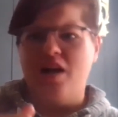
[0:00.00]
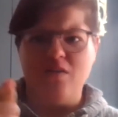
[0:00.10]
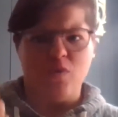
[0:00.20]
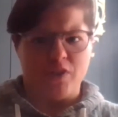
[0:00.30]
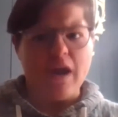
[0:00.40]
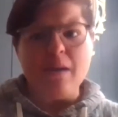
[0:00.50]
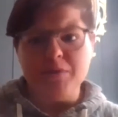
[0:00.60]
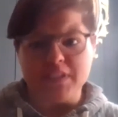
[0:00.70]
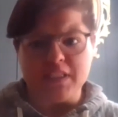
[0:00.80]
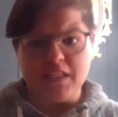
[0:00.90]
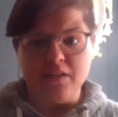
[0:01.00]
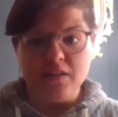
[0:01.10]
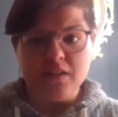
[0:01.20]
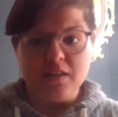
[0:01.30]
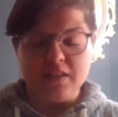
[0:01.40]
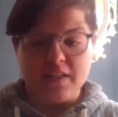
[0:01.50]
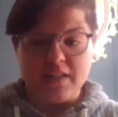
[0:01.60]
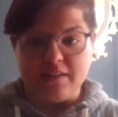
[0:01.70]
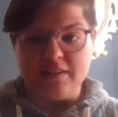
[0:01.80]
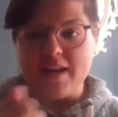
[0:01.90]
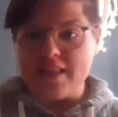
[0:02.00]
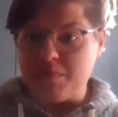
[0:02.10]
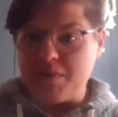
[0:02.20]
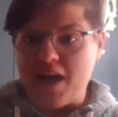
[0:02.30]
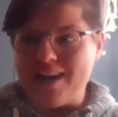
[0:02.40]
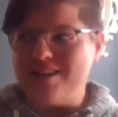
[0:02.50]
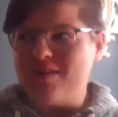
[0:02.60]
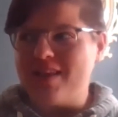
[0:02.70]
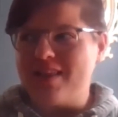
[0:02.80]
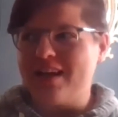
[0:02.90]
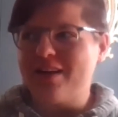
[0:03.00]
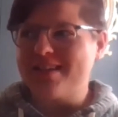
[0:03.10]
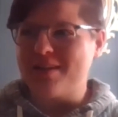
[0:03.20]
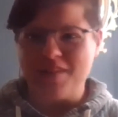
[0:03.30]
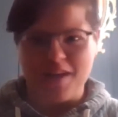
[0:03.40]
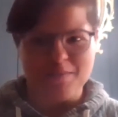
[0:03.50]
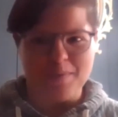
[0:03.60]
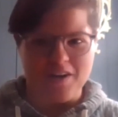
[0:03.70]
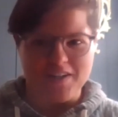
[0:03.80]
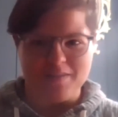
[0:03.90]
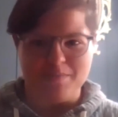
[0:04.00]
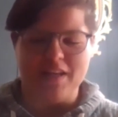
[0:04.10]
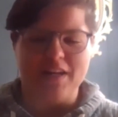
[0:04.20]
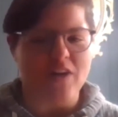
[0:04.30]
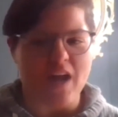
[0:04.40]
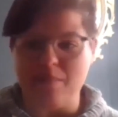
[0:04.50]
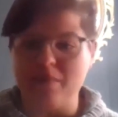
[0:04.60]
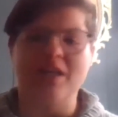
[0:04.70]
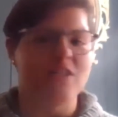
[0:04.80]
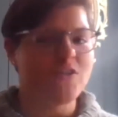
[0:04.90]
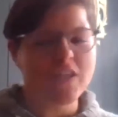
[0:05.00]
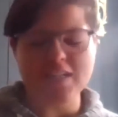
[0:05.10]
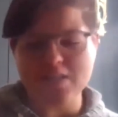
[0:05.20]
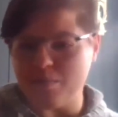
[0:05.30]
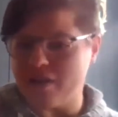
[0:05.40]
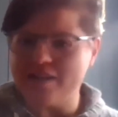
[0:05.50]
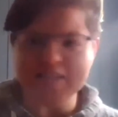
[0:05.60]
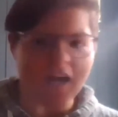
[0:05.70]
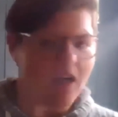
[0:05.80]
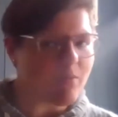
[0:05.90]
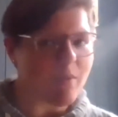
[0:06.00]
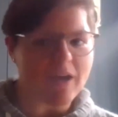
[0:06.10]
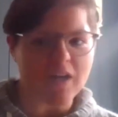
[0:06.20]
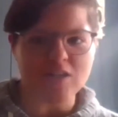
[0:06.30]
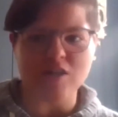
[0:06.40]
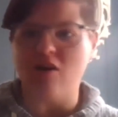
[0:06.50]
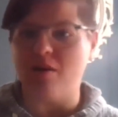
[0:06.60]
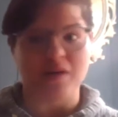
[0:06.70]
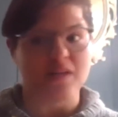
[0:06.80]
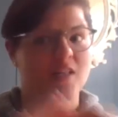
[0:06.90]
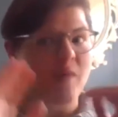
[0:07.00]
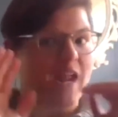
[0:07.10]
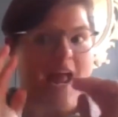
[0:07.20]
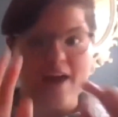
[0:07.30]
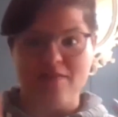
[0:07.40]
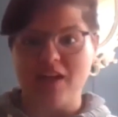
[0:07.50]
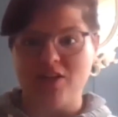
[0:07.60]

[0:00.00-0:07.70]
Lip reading: able to hear and letting them guide you. I think sometimes parents can be like, okay, I'm going to do this. I'm going to tell them about HD, or I'm going to tell them I have